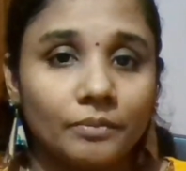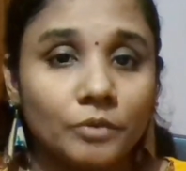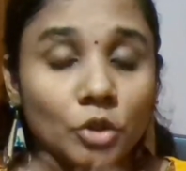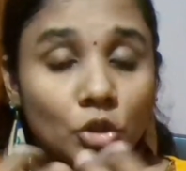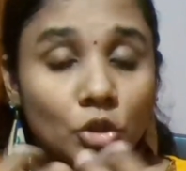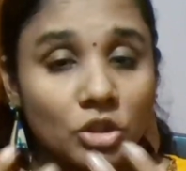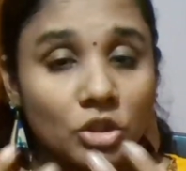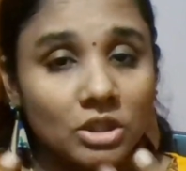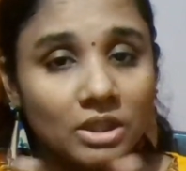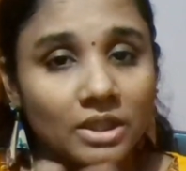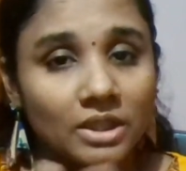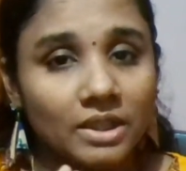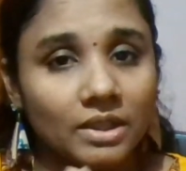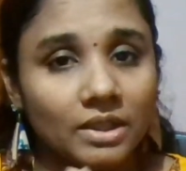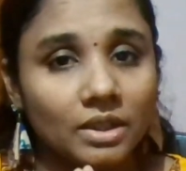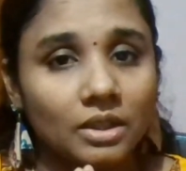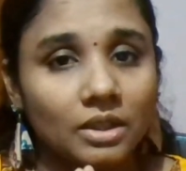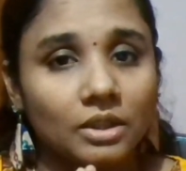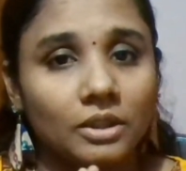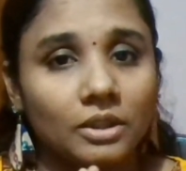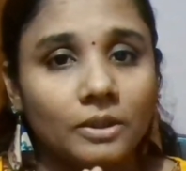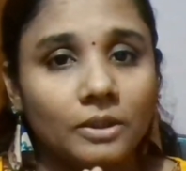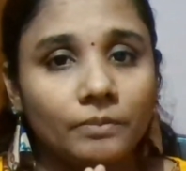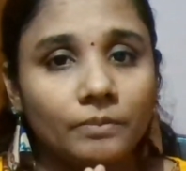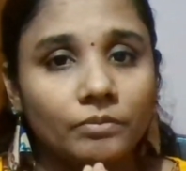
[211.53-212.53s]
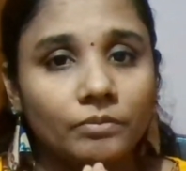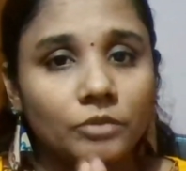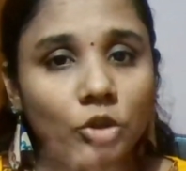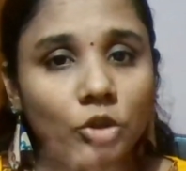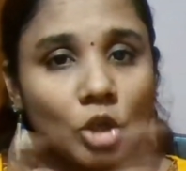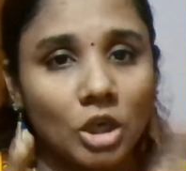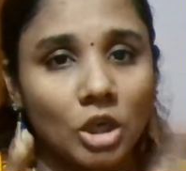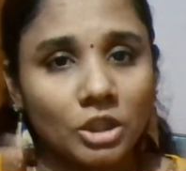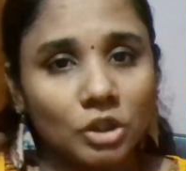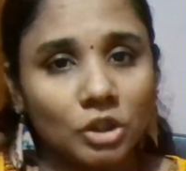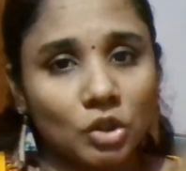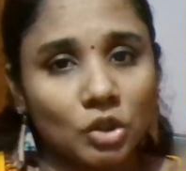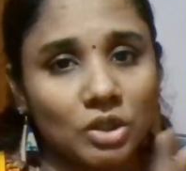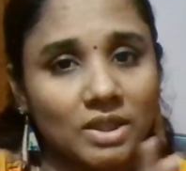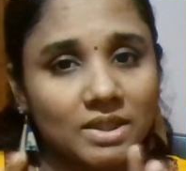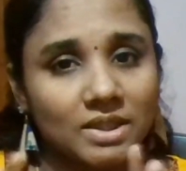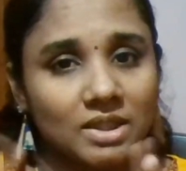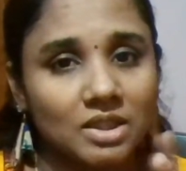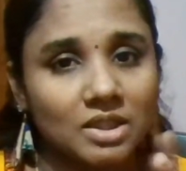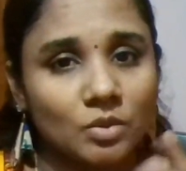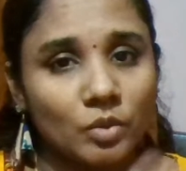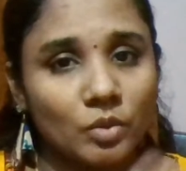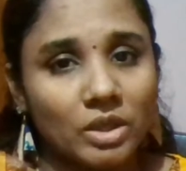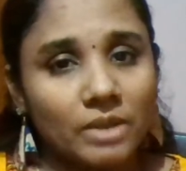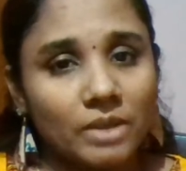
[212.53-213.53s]
Usually dawn to dusk
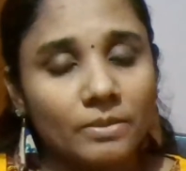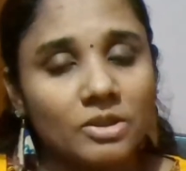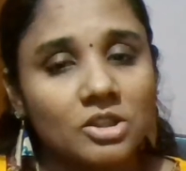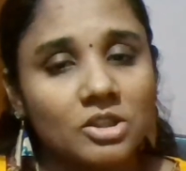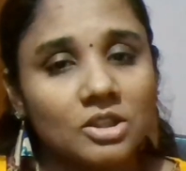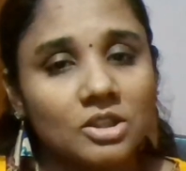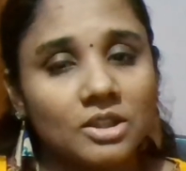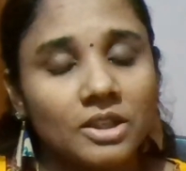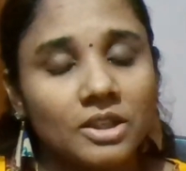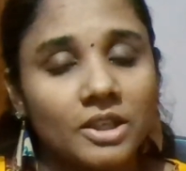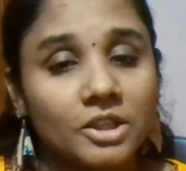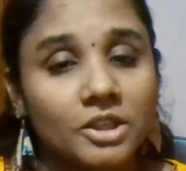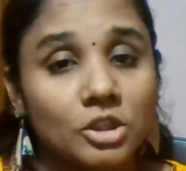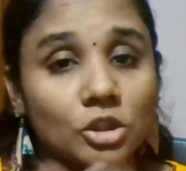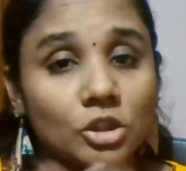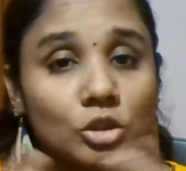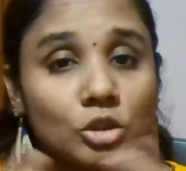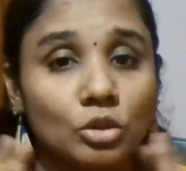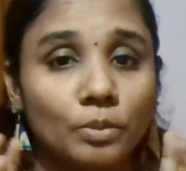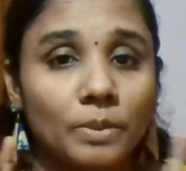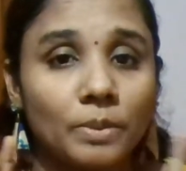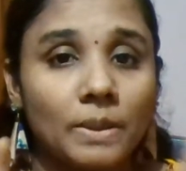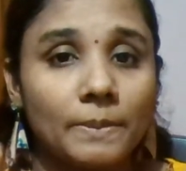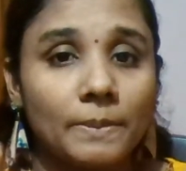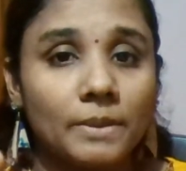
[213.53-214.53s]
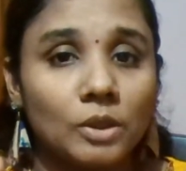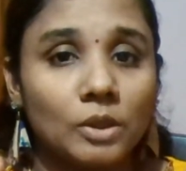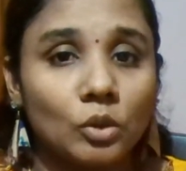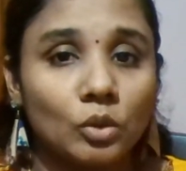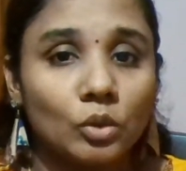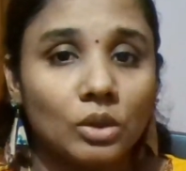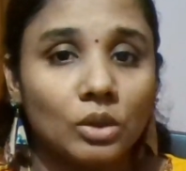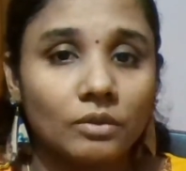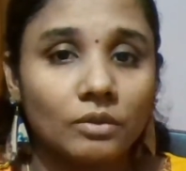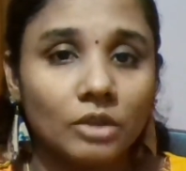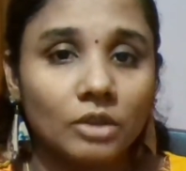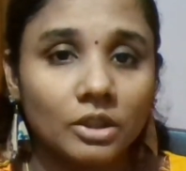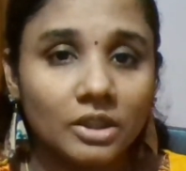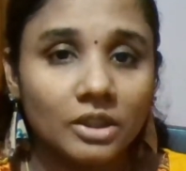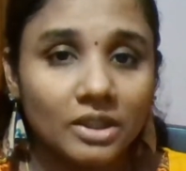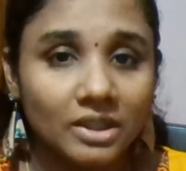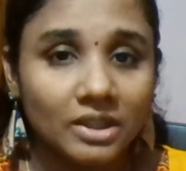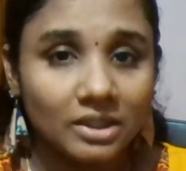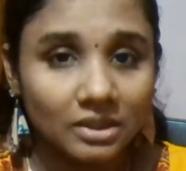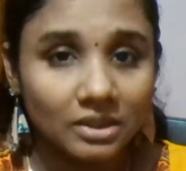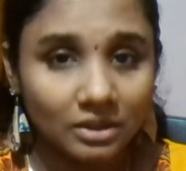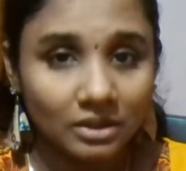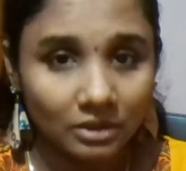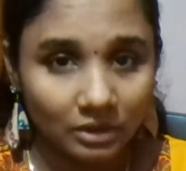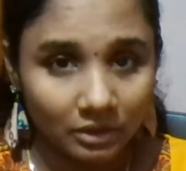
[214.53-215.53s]
is very much related to people who are working
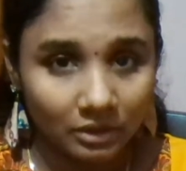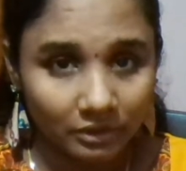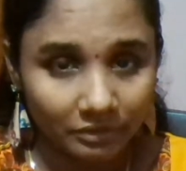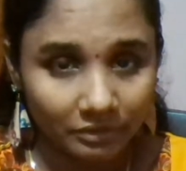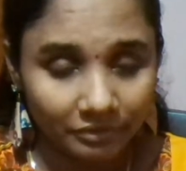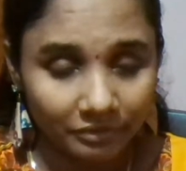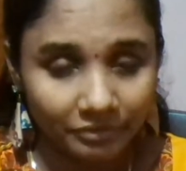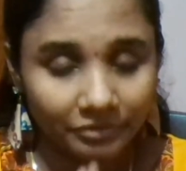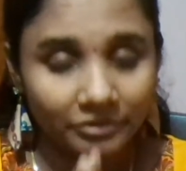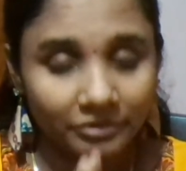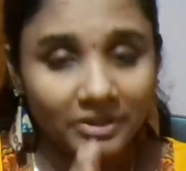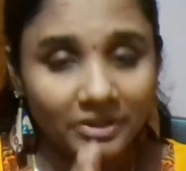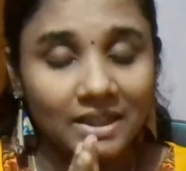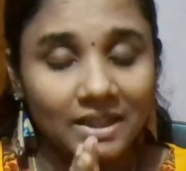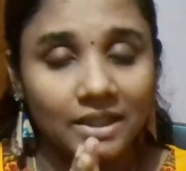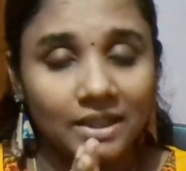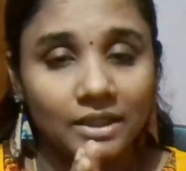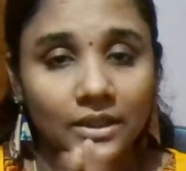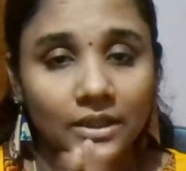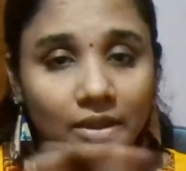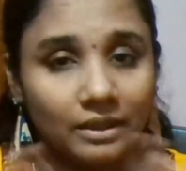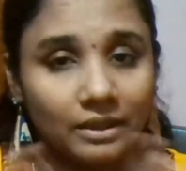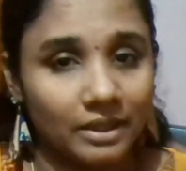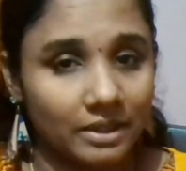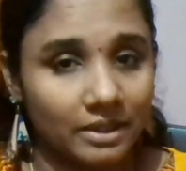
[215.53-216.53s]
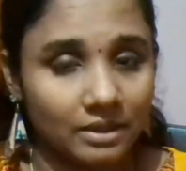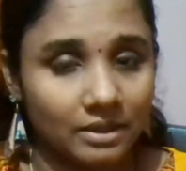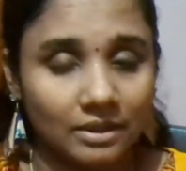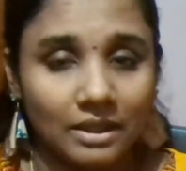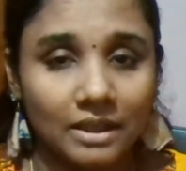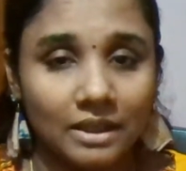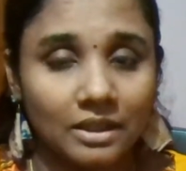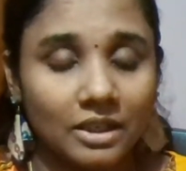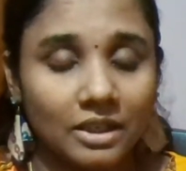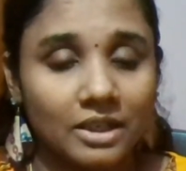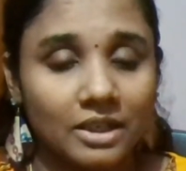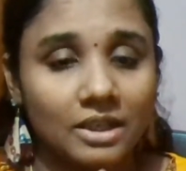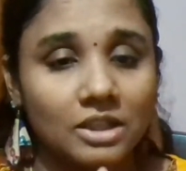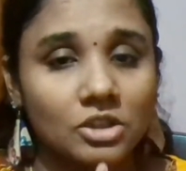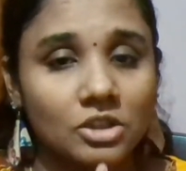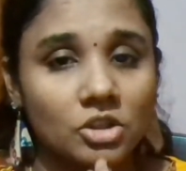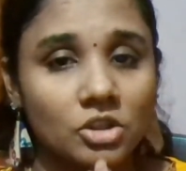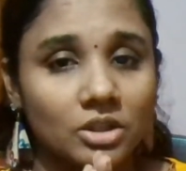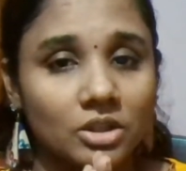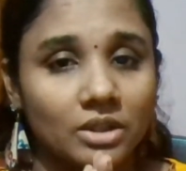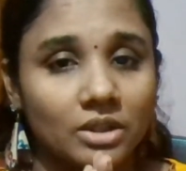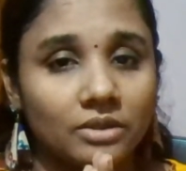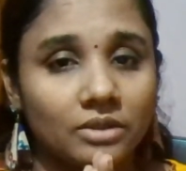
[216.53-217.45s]
in the field, like the agriculture.